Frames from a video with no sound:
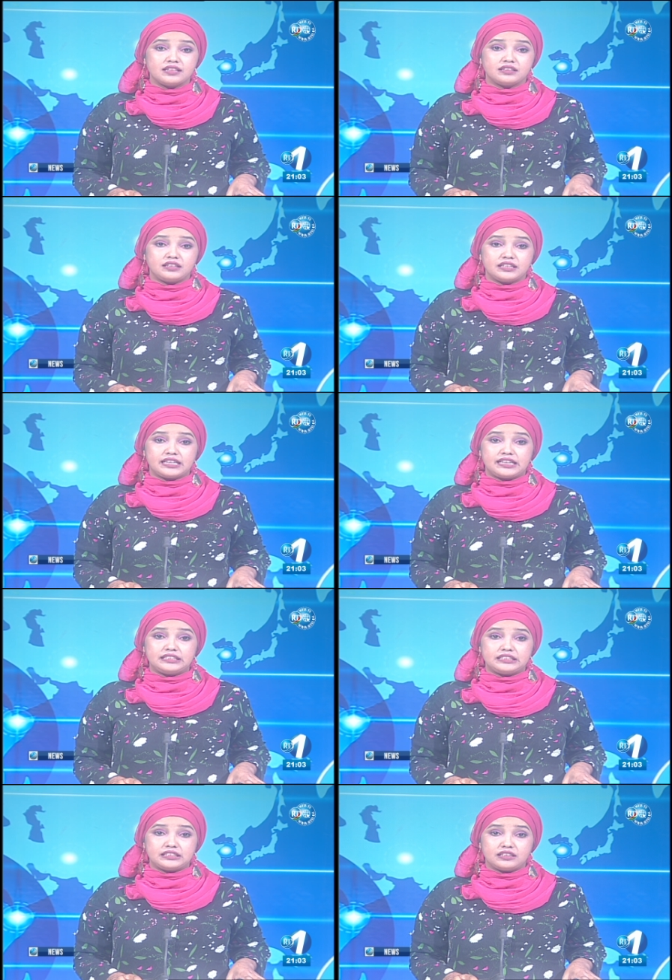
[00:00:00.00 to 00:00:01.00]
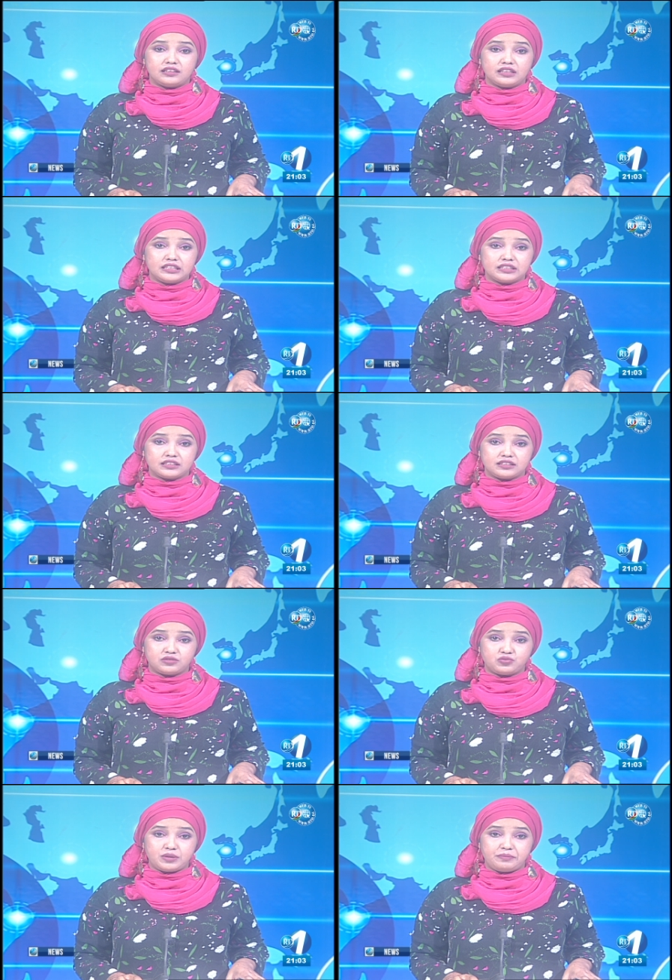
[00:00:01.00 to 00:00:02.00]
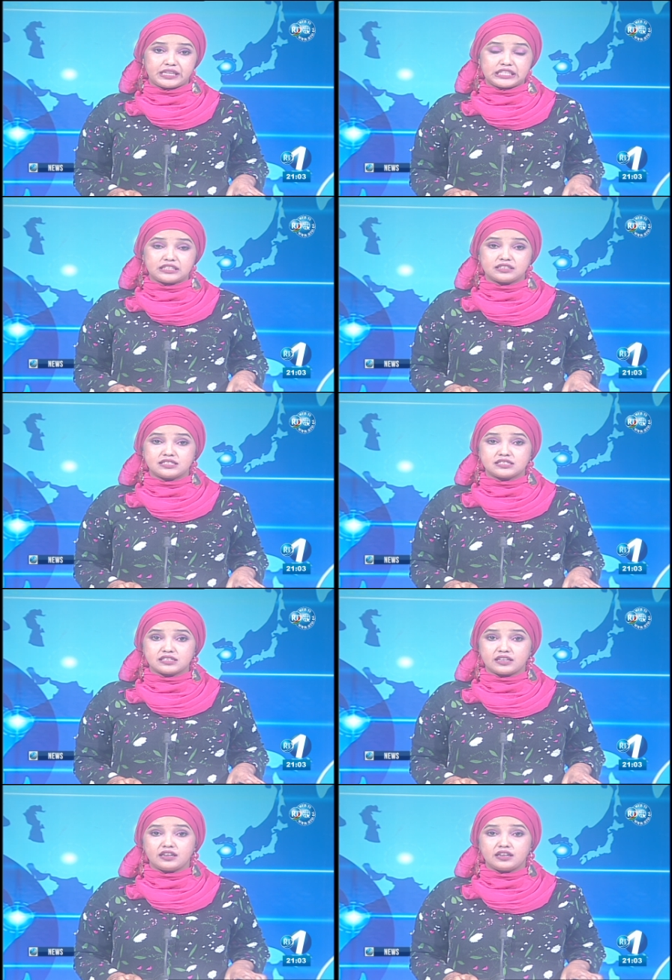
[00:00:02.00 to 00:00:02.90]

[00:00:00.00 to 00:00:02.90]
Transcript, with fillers: The legally linked agreement is